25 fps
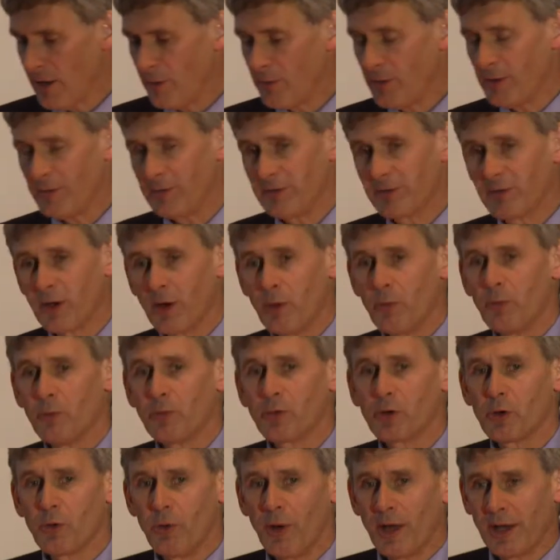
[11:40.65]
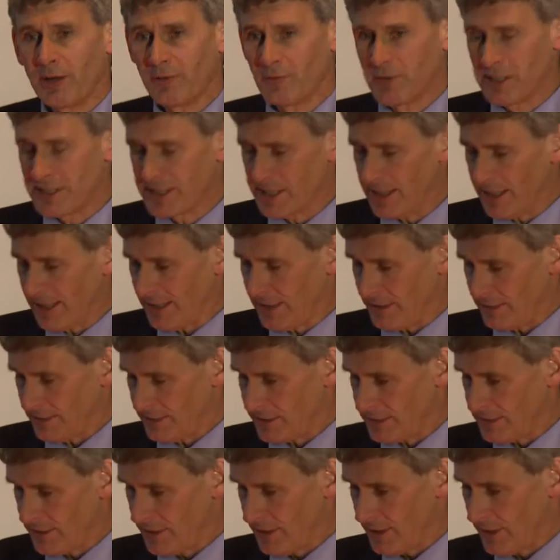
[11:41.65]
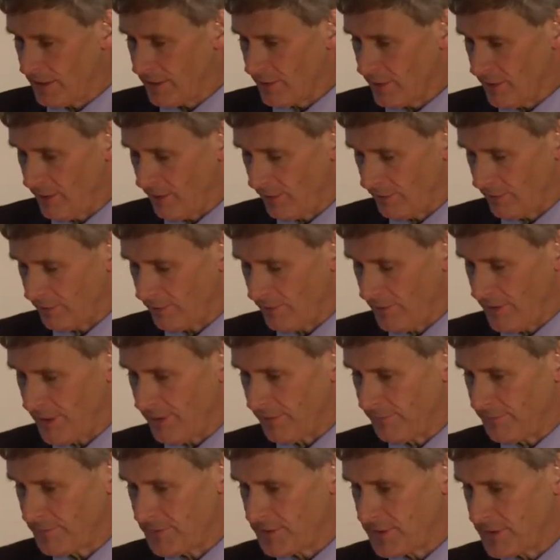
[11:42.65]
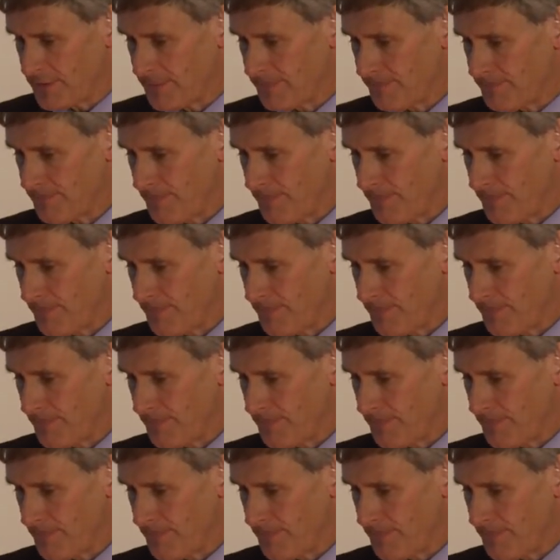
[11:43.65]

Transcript: where we've got quite resilient coral reefs.